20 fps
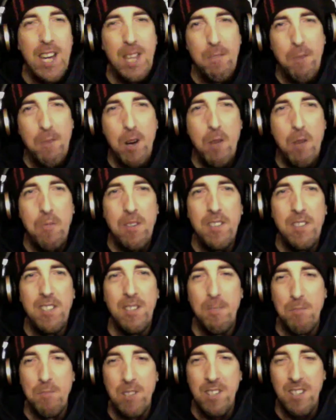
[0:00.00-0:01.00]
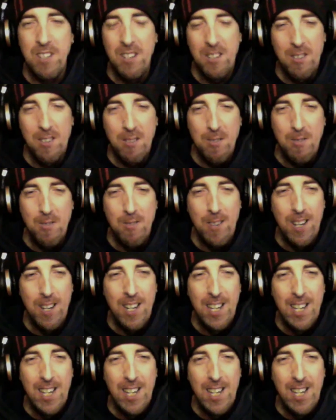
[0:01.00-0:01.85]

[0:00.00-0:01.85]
the moment, I'm just going to do